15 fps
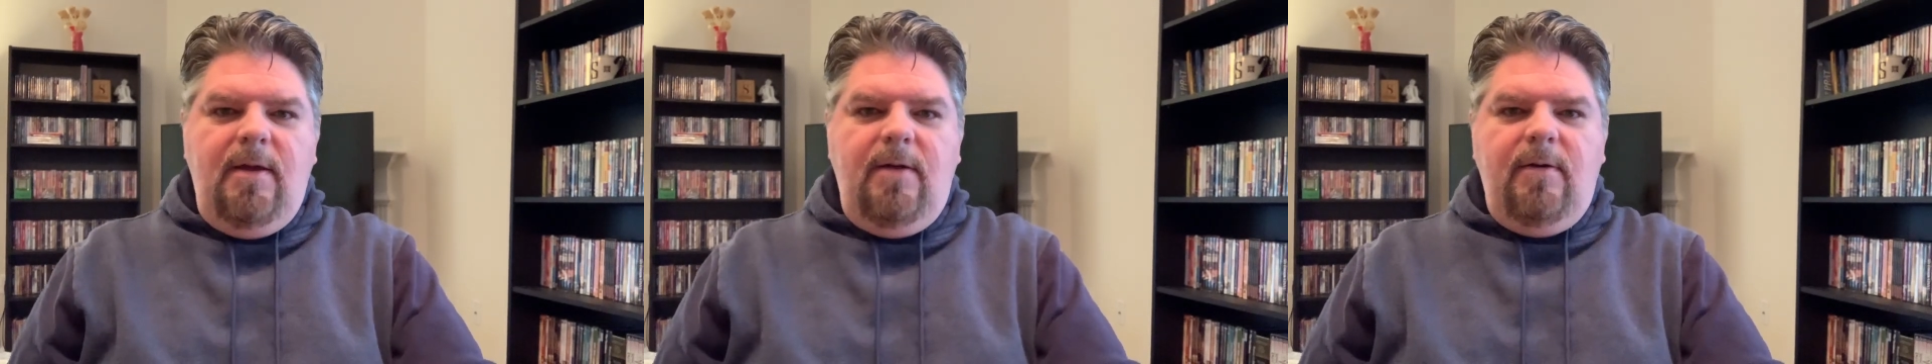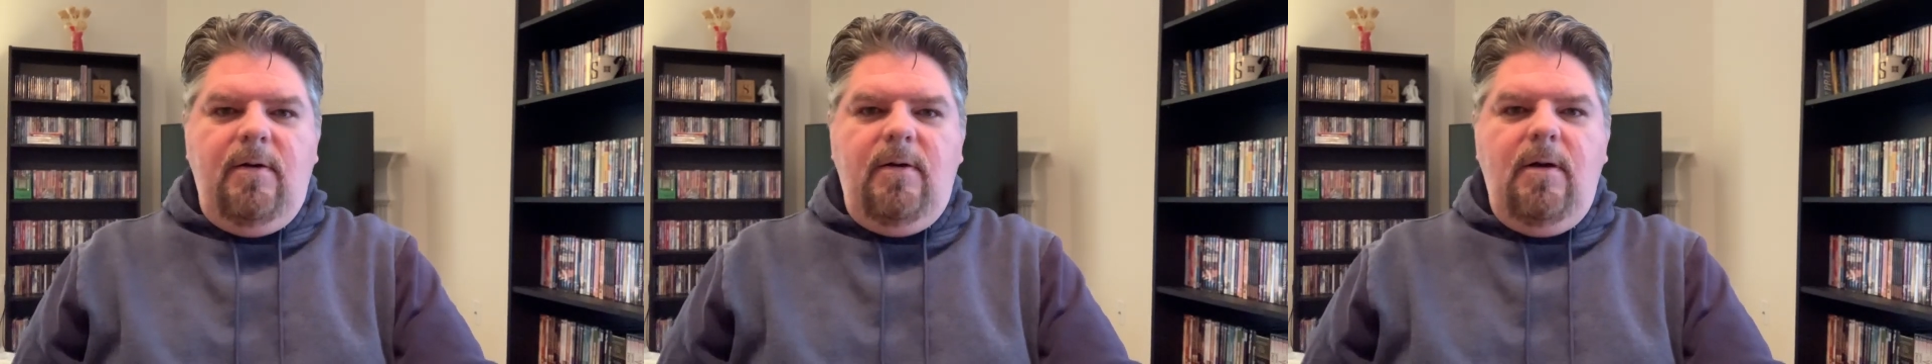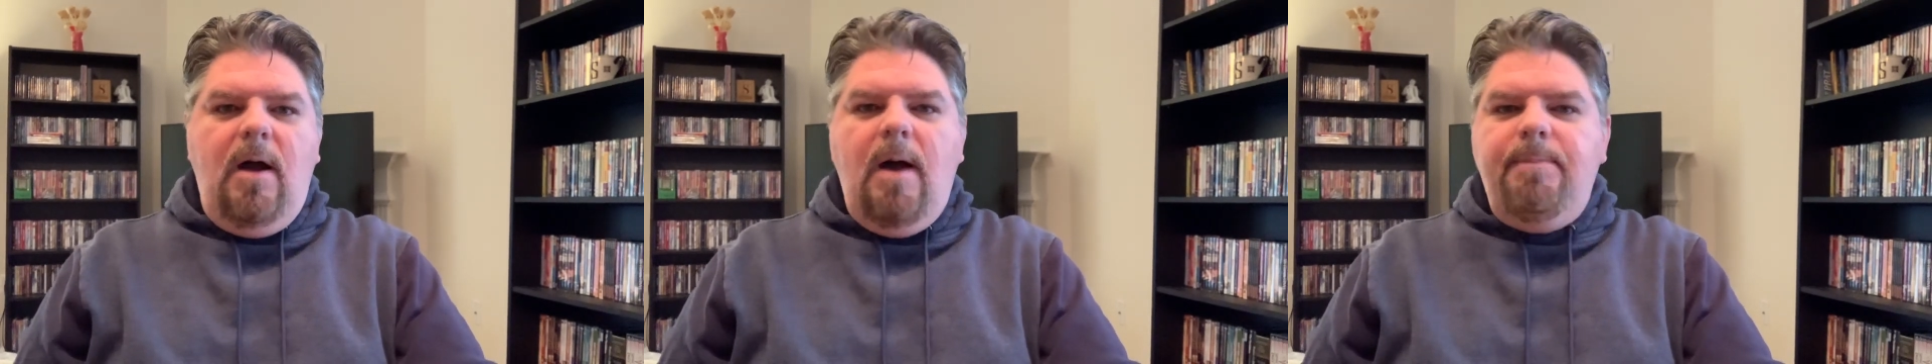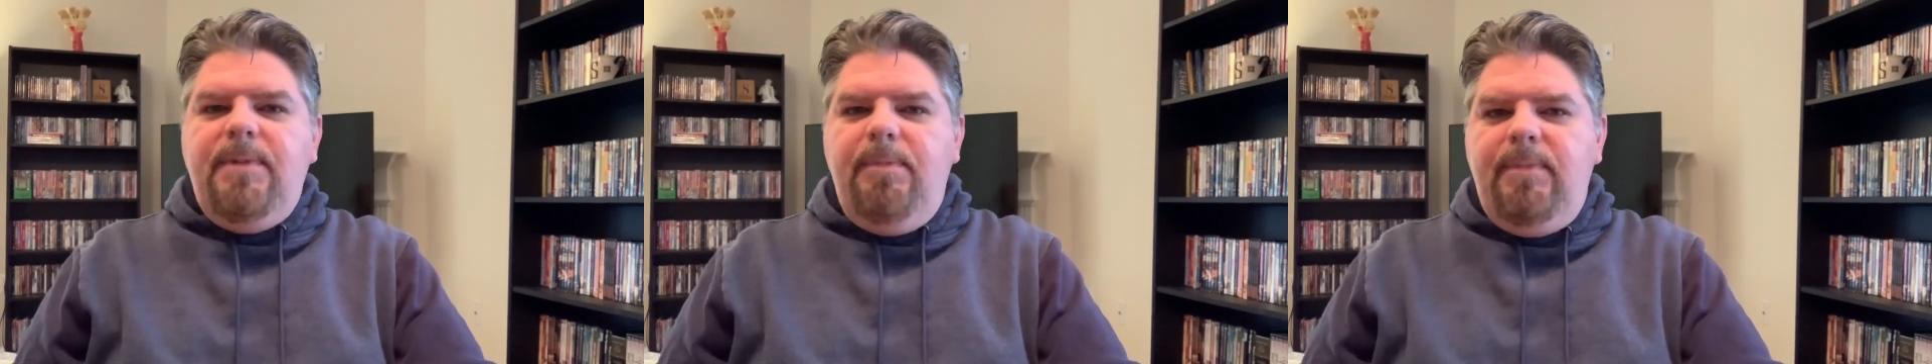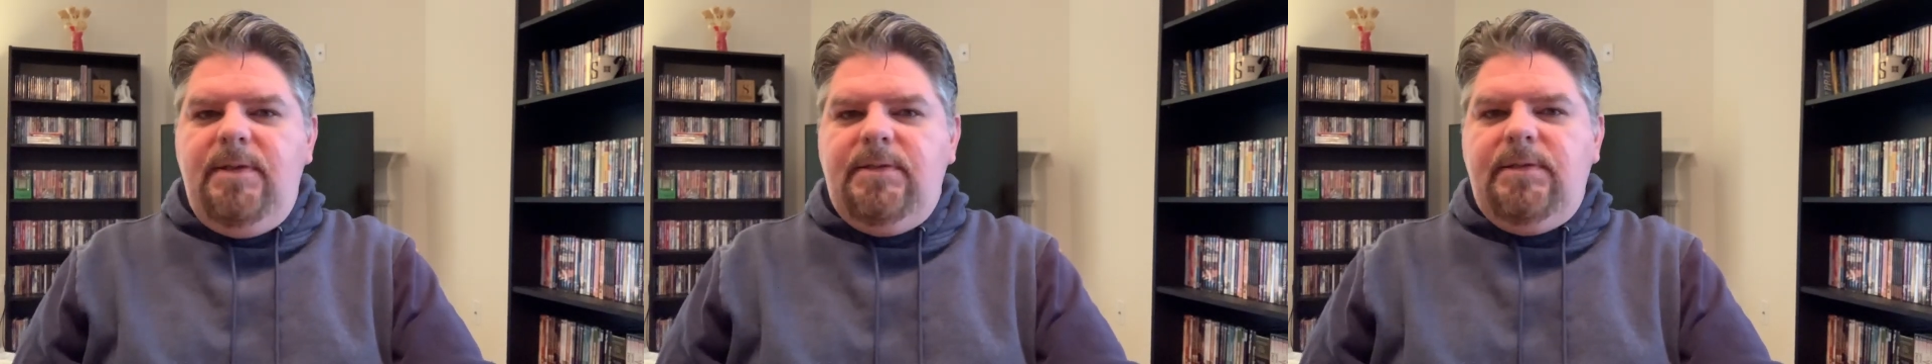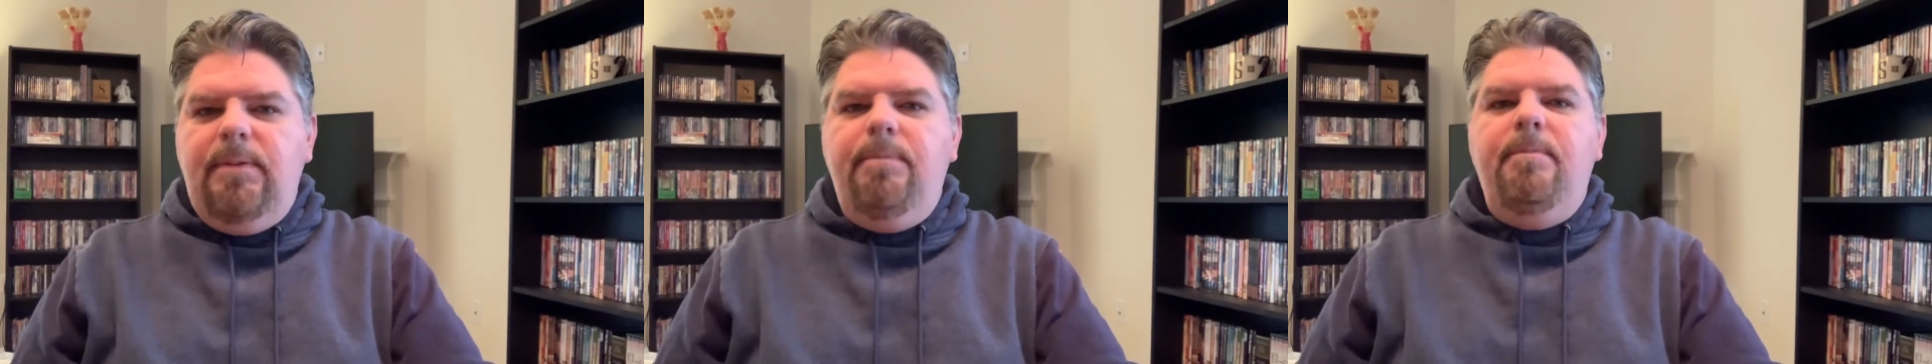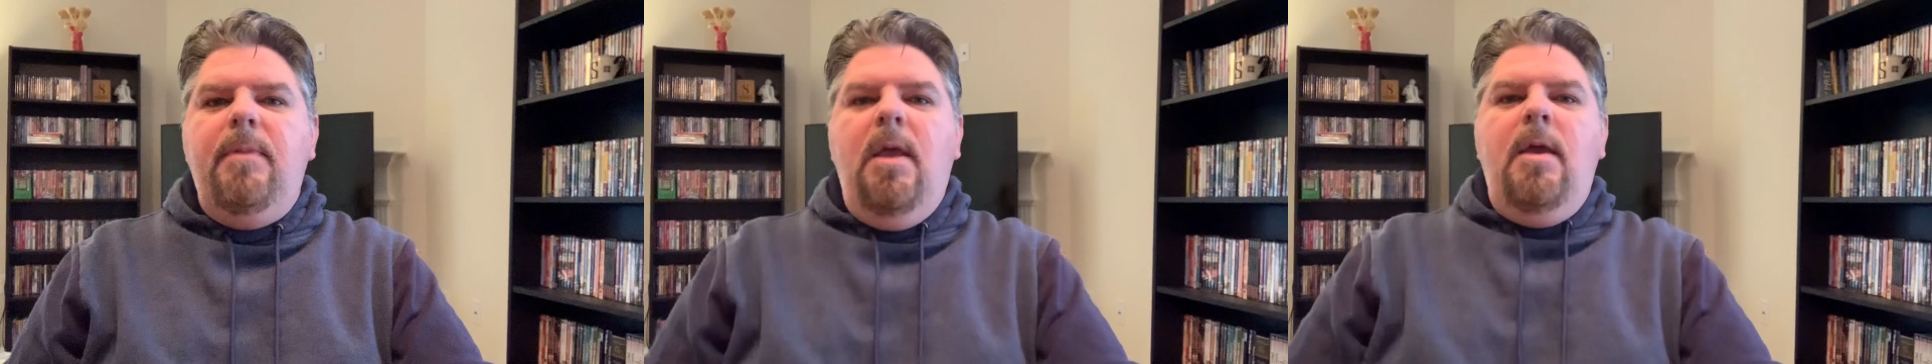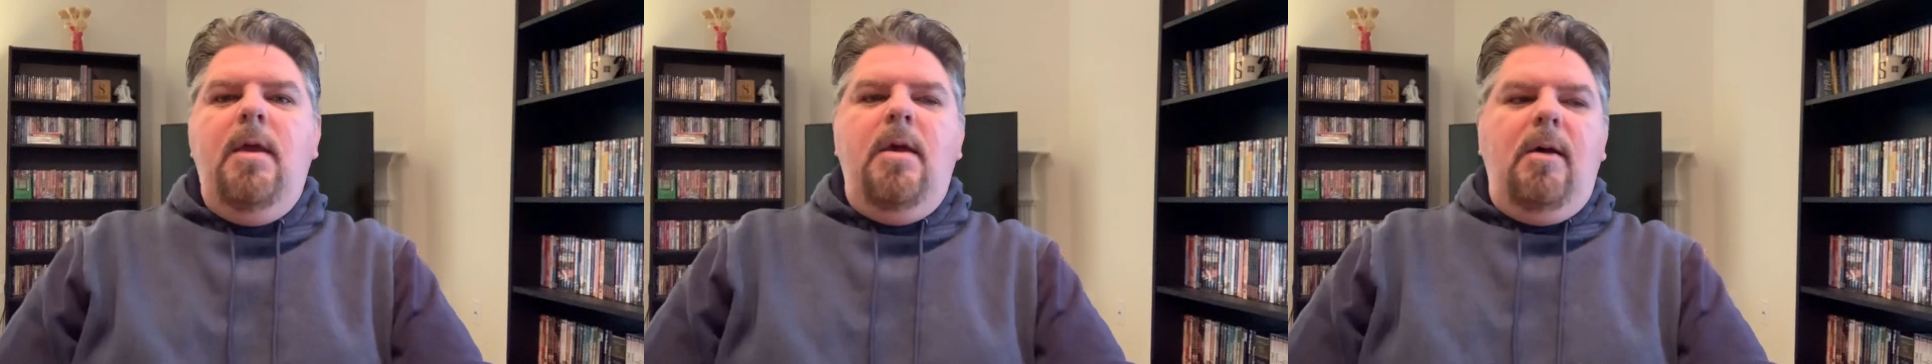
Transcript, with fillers: or optimism,